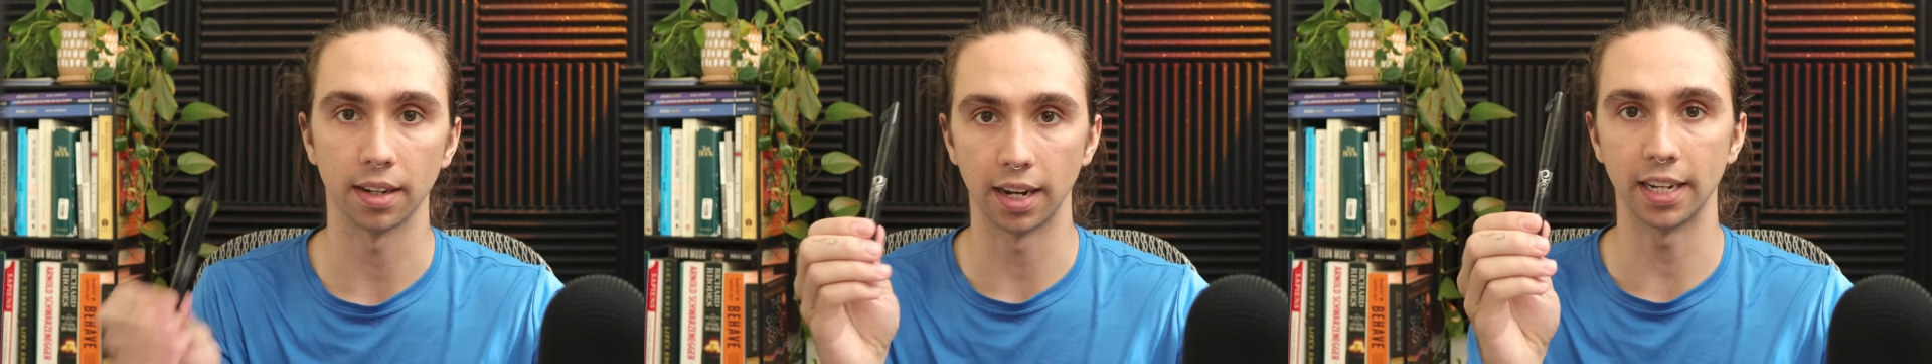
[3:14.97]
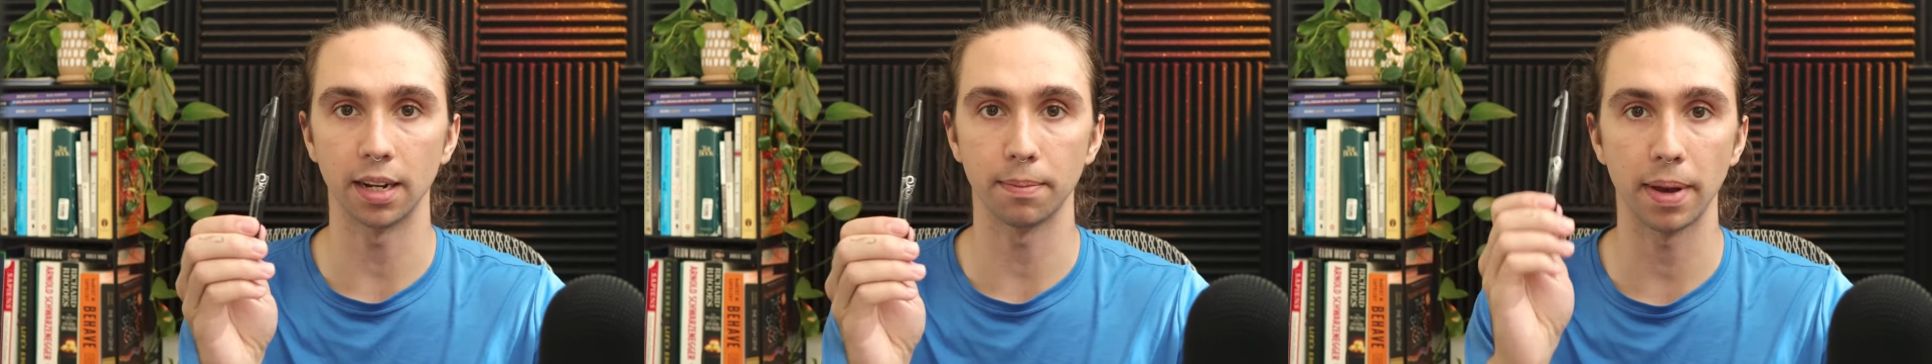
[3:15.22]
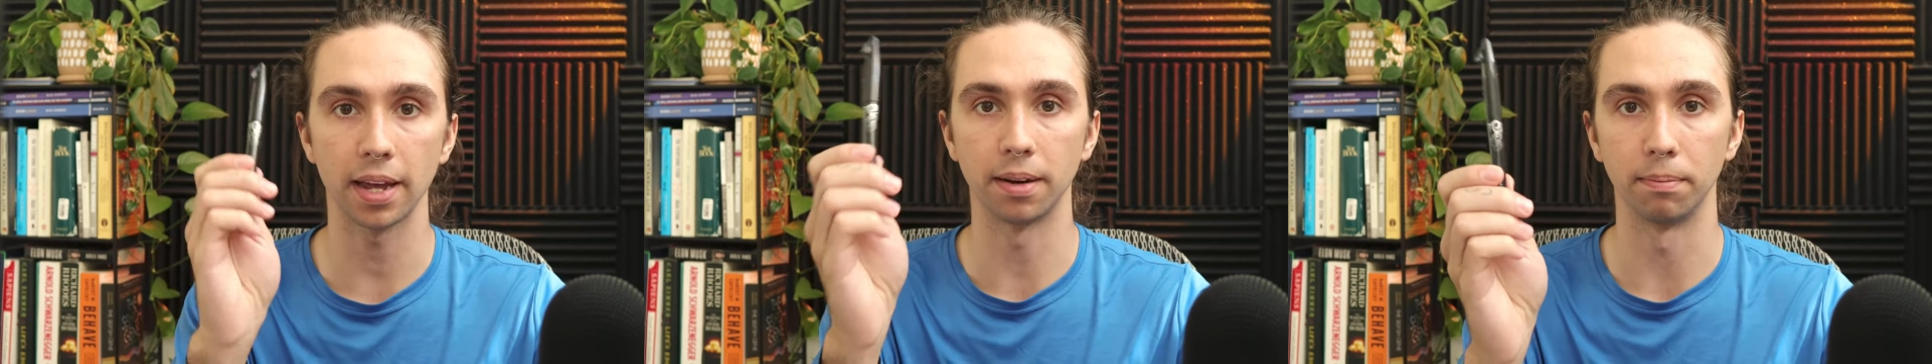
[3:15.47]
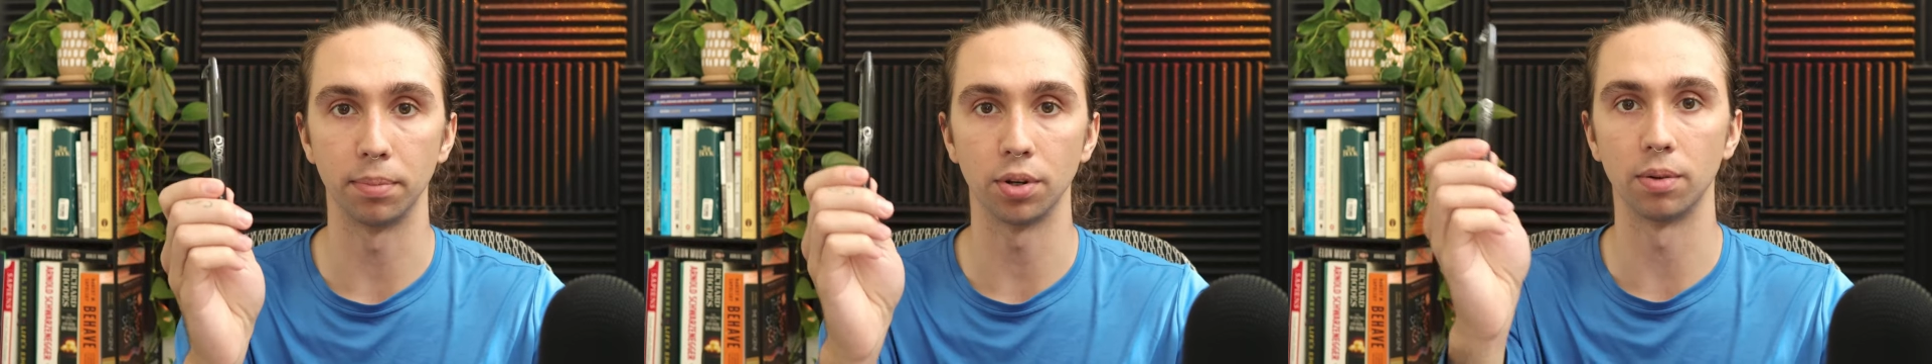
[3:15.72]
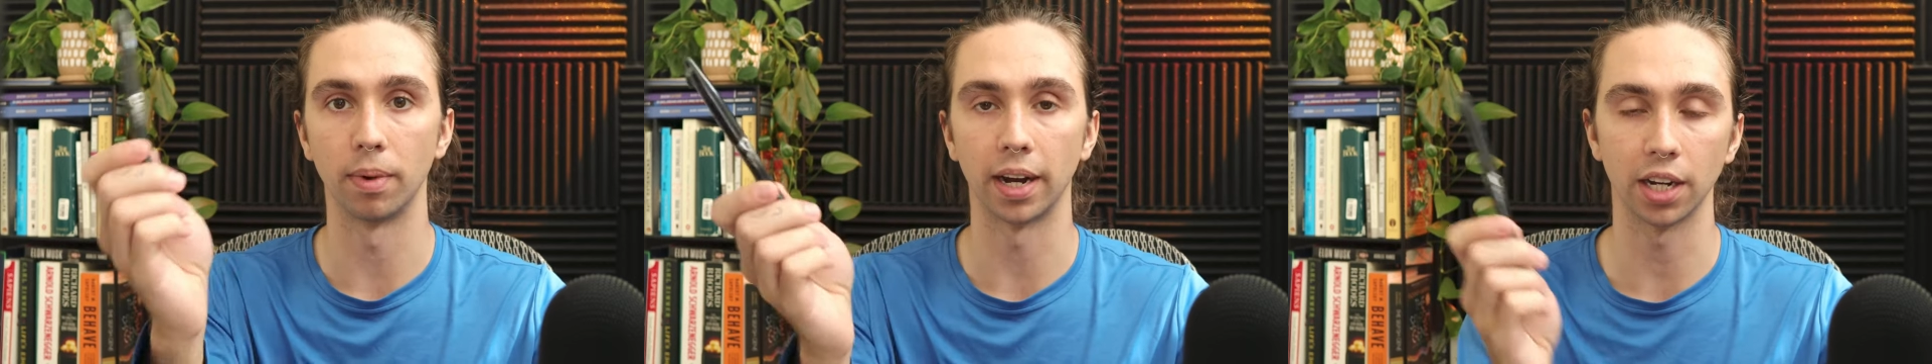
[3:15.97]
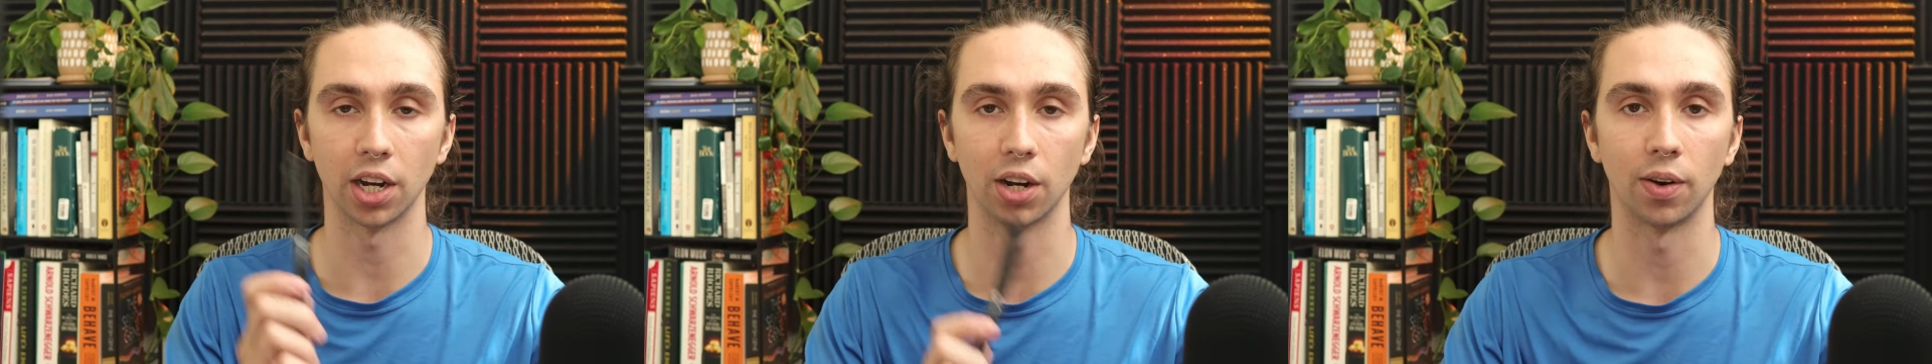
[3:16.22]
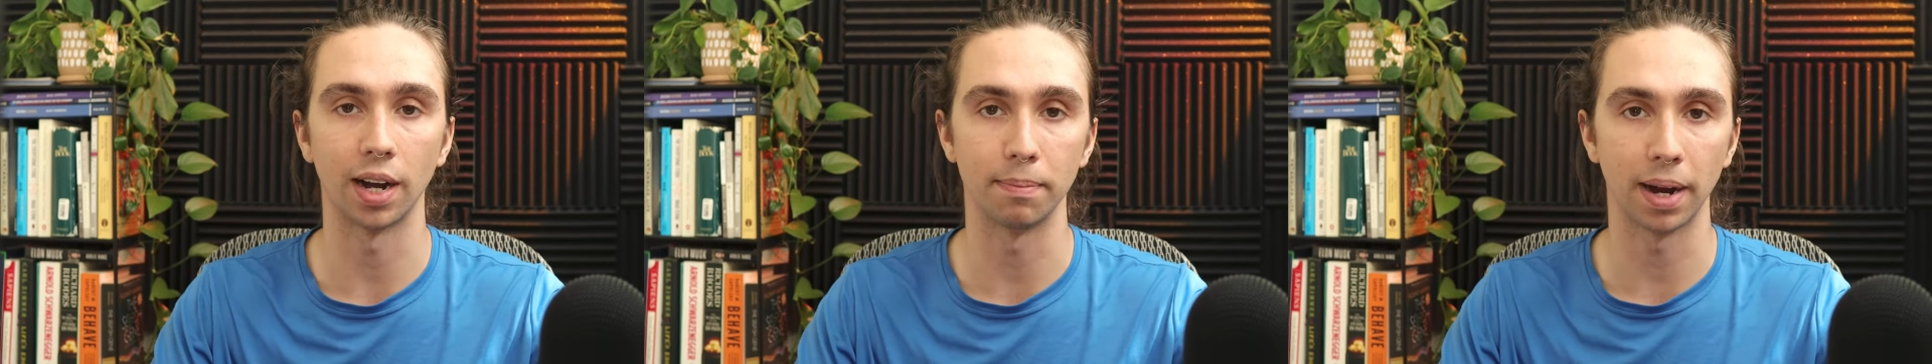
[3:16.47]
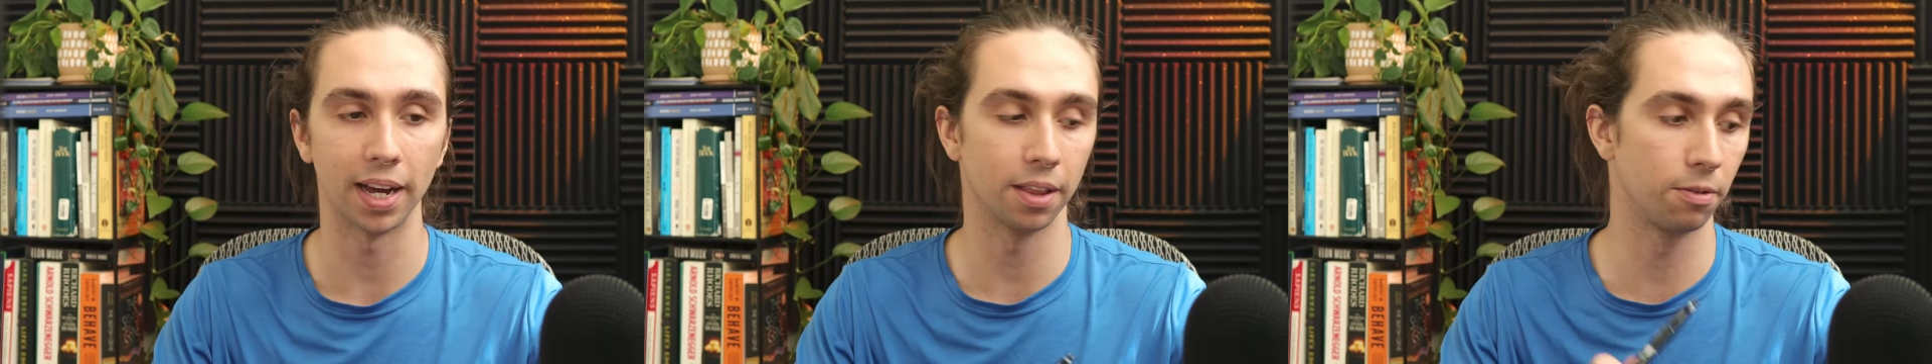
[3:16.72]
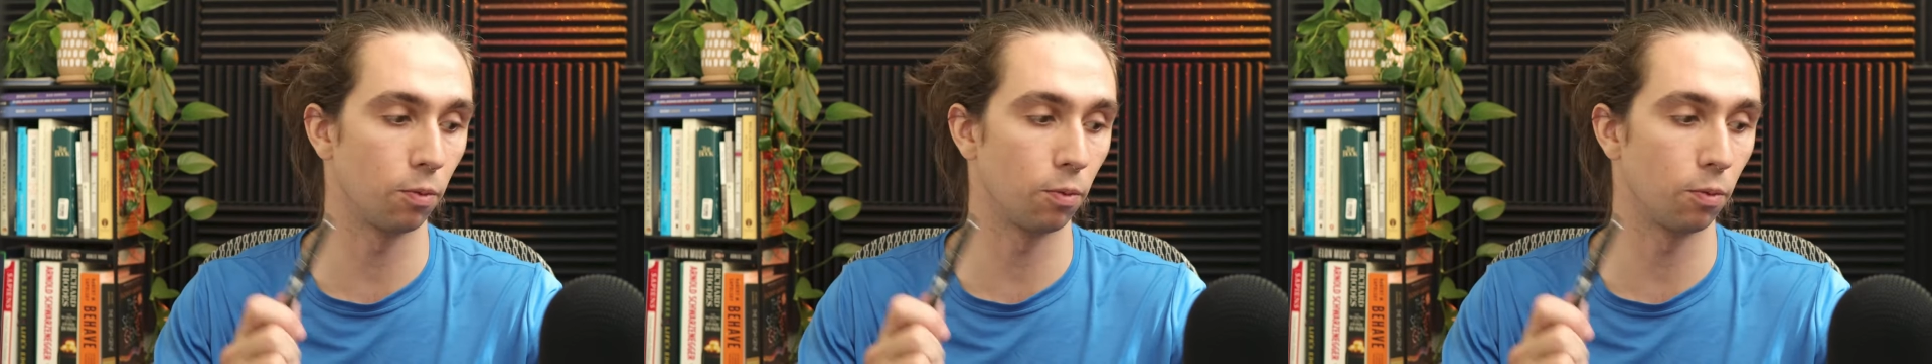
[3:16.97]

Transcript: I need a pen, boom, I go, I buy the,